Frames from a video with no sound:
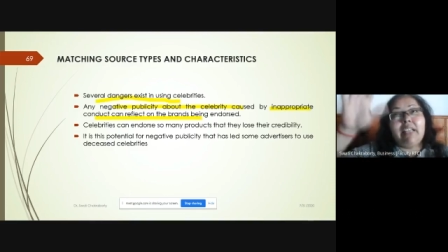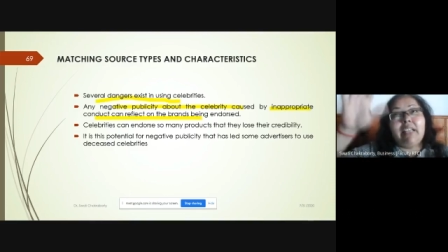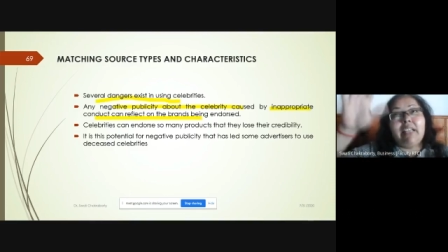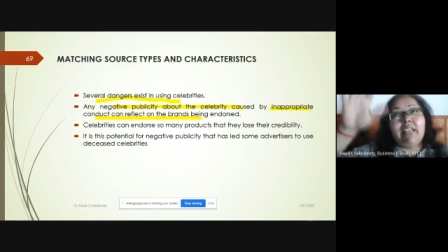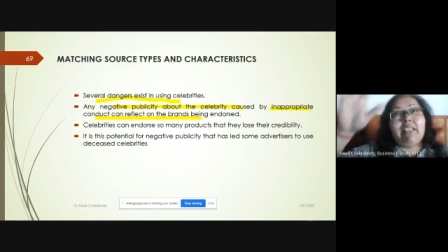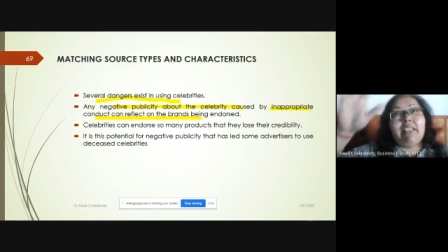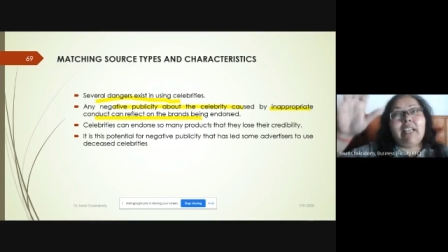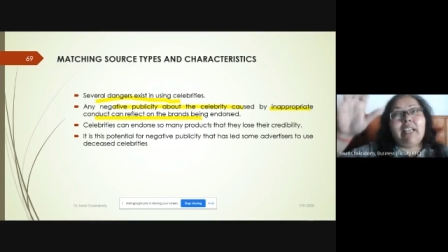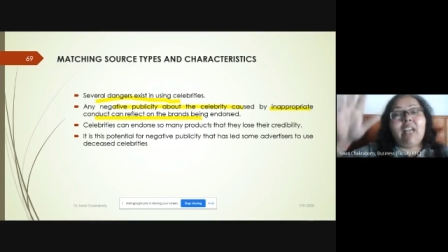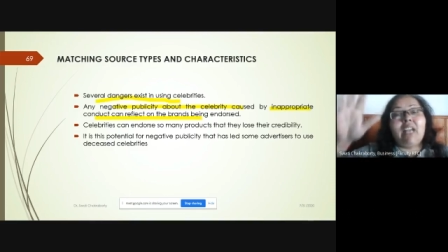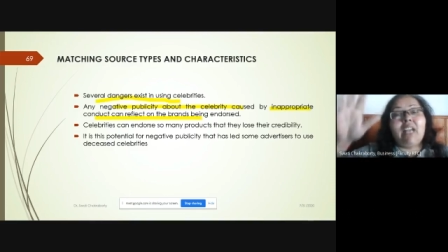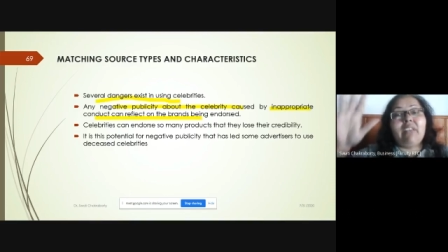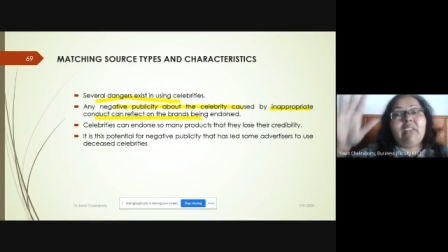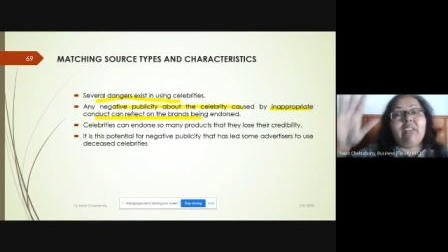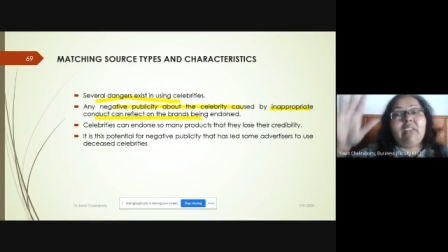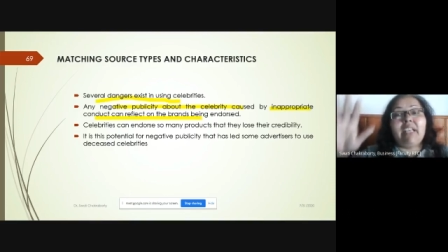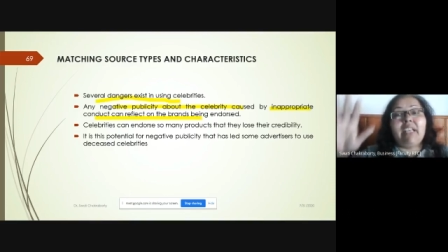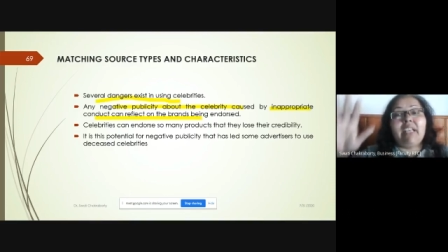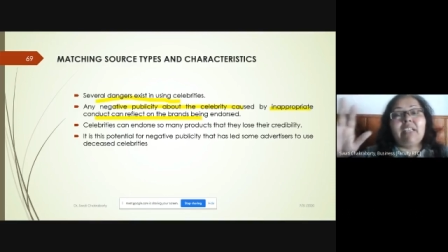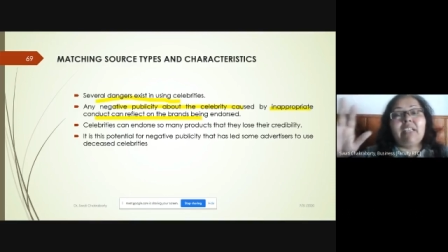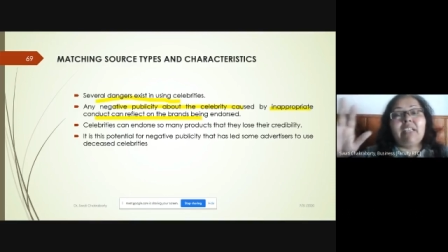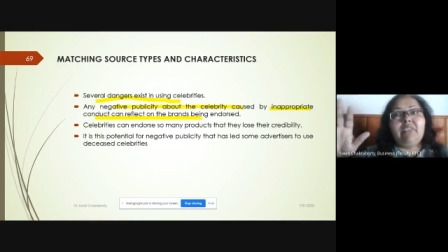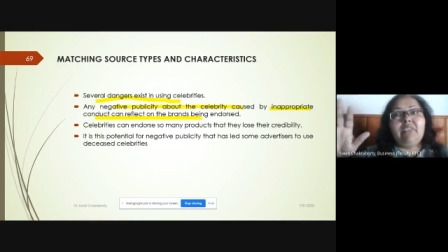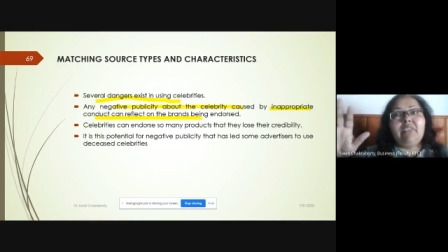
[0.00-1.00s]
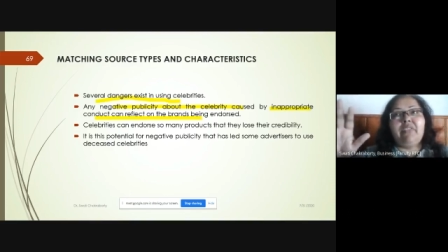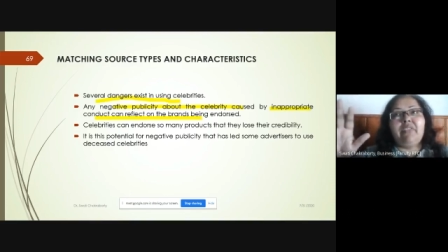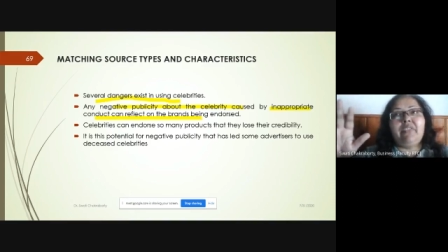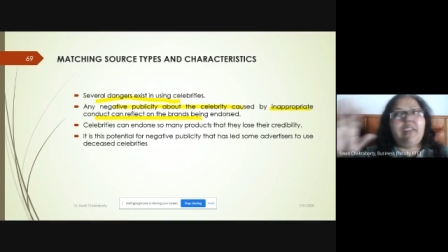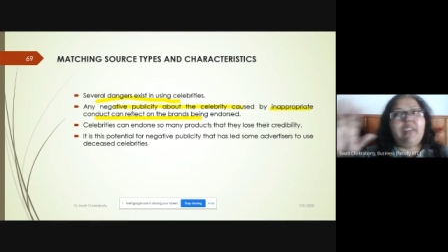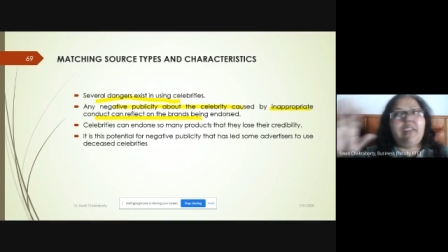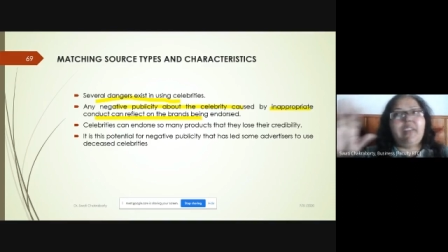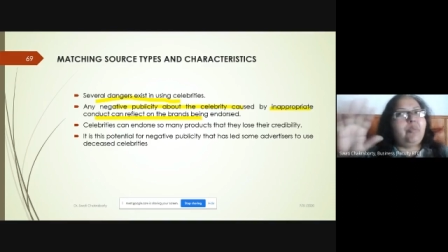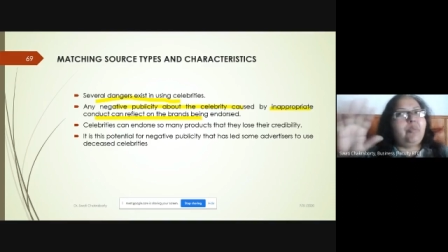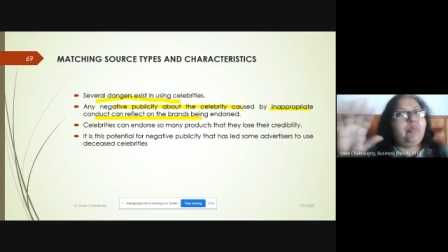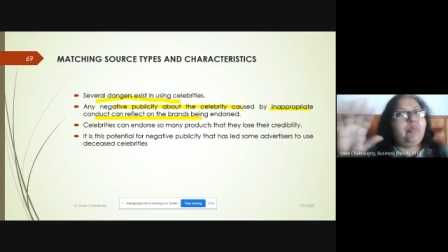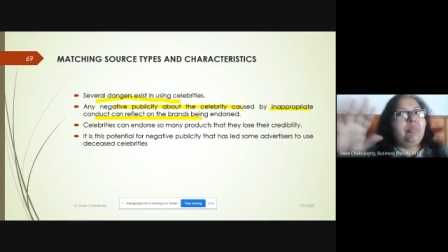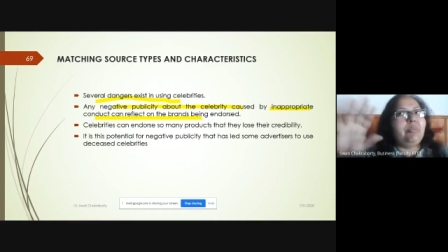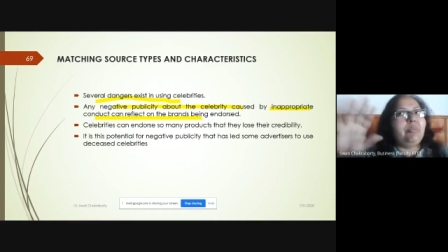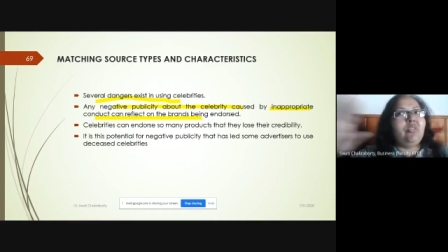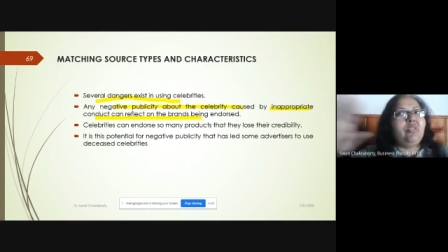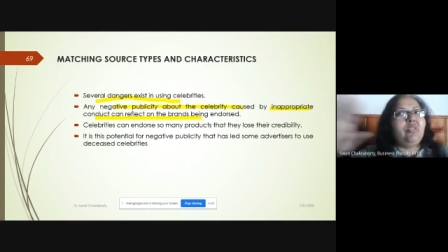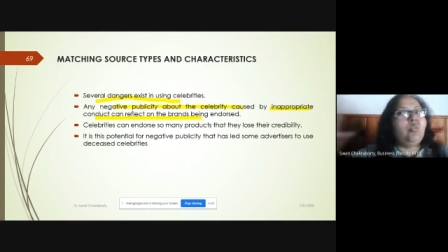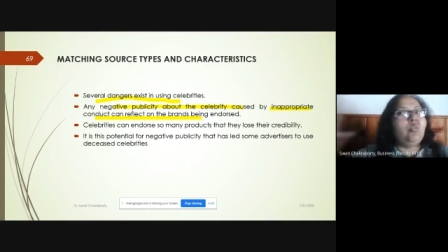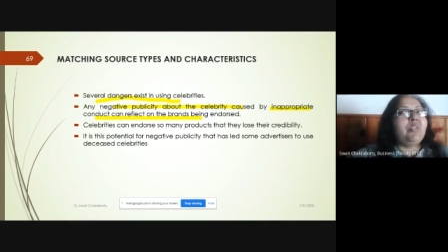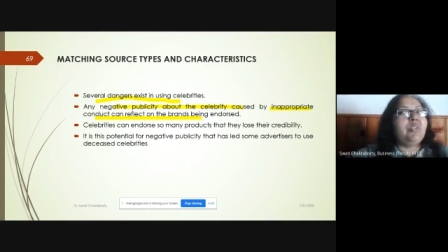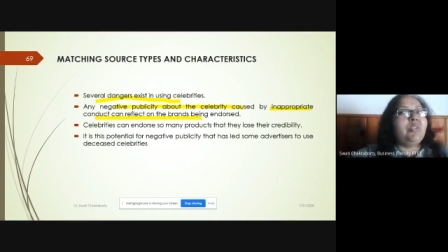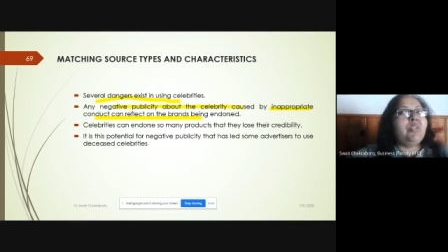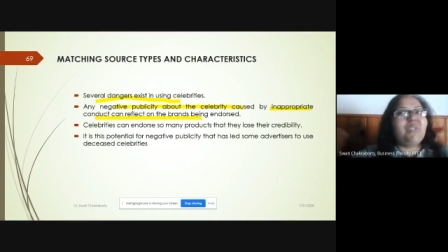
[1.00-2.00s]
have a negative effect. People don't want to
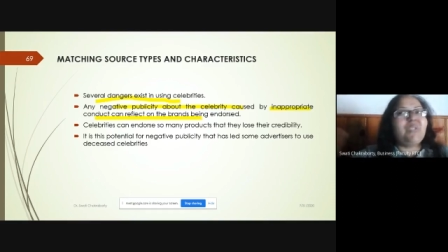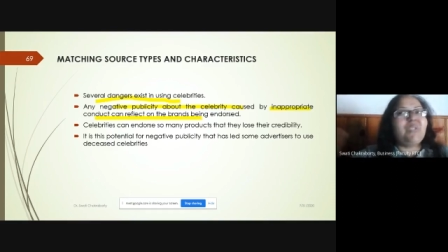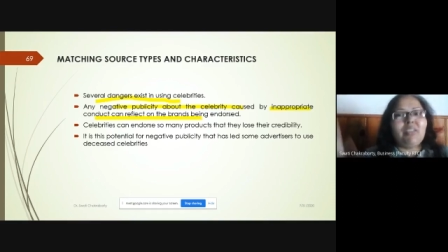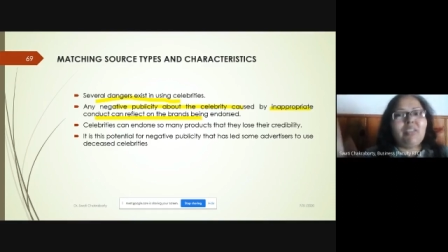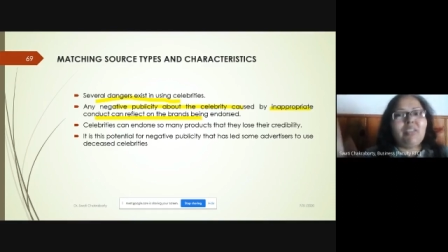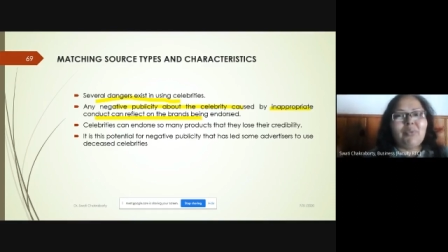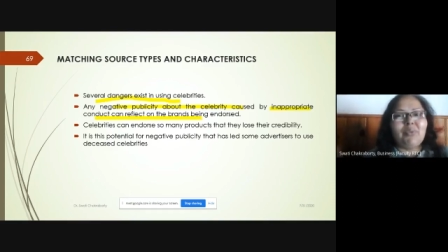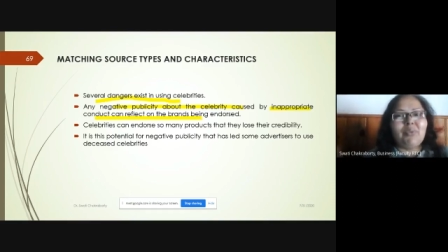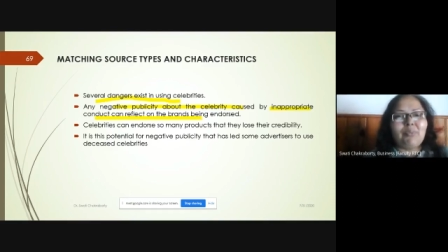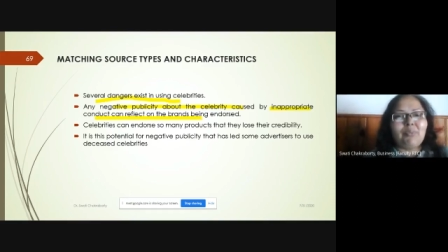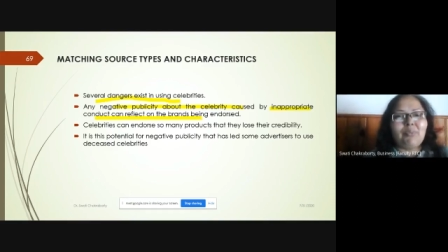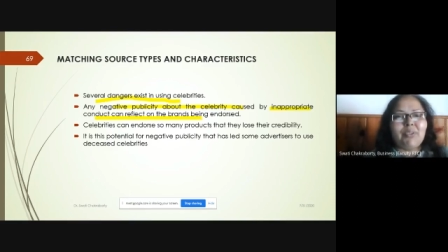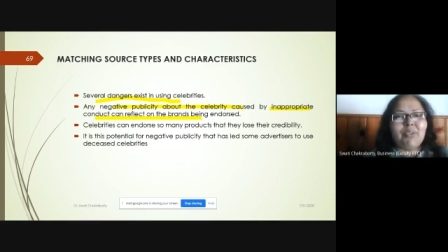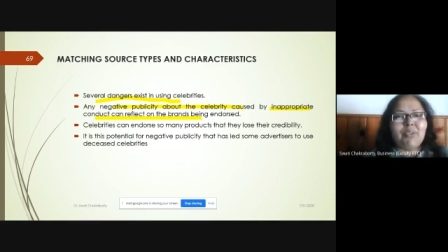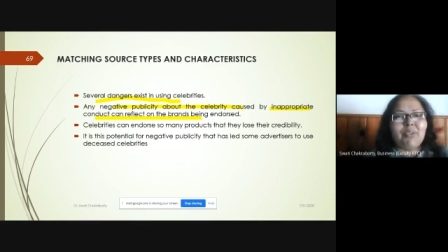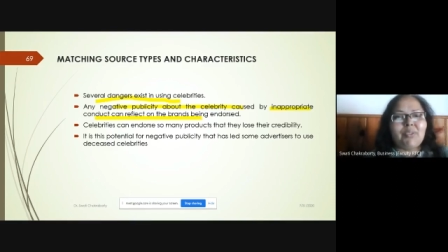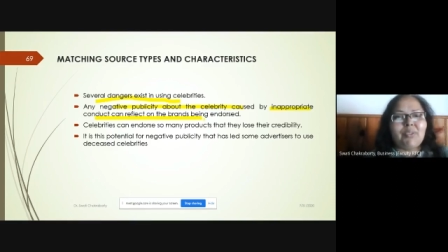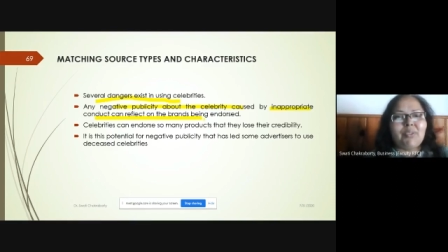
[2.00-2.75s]
see those person.